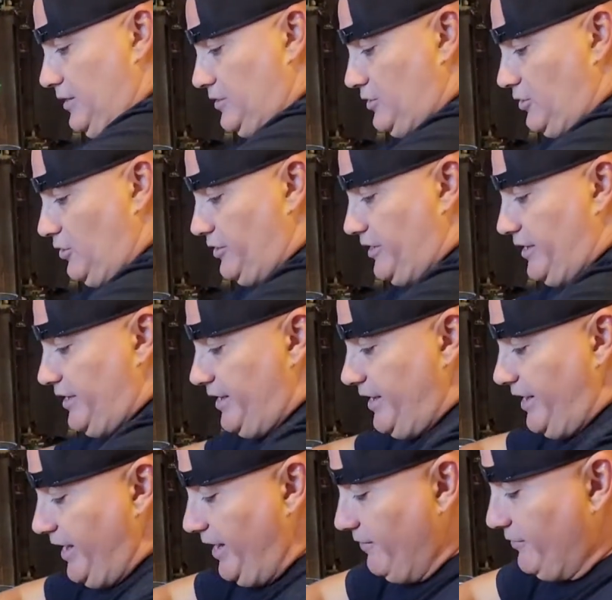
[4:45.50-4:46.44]
So they
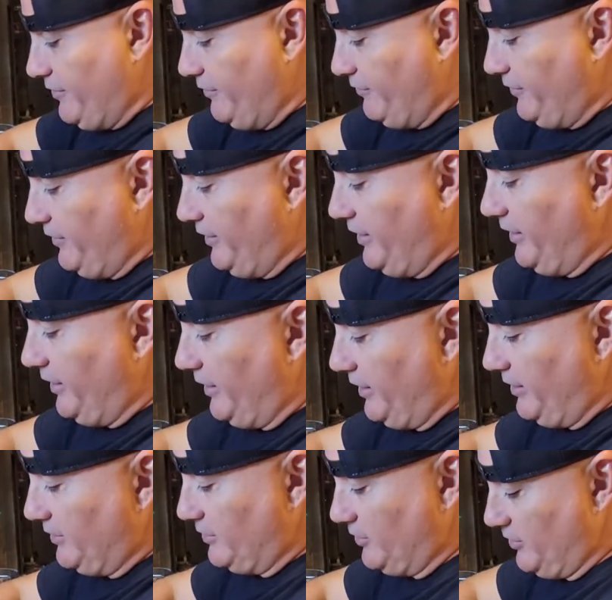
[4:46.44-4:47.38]
didn't have the
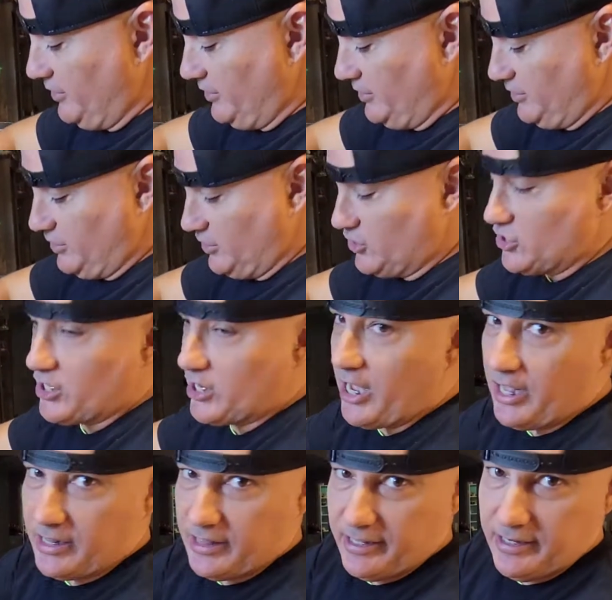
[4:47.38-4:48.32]
vanilla, so this is
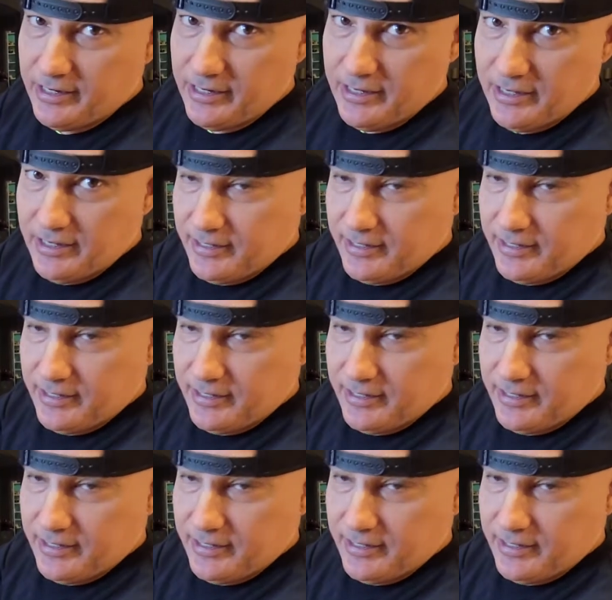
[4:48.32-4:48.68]
chocolate.